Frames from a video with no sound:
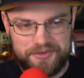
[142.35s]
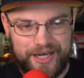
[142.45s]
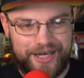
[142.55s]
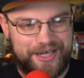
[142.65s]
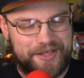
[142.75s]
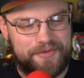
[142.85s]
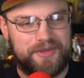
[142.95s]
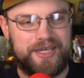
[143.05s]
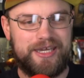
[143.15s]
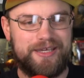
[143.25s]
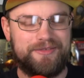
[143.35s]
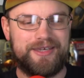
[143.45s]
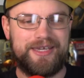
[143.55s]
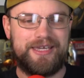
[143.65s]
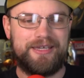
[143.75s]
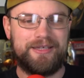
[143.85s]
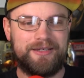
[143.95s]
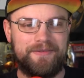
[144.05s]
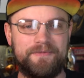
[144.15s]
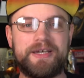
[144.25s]
uh, the the
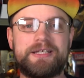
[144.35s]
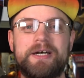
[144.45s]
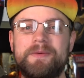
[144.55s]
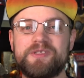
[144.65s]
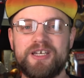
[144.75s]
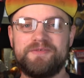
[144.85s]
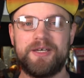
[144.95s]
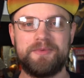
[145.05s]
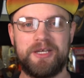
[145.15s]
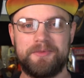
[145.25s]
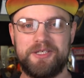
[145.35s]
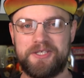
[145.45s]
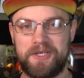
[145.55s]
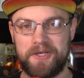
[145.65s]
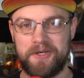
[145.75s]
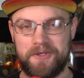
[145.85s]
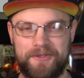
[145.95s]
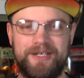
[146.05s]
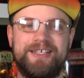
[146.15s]
victims of W W two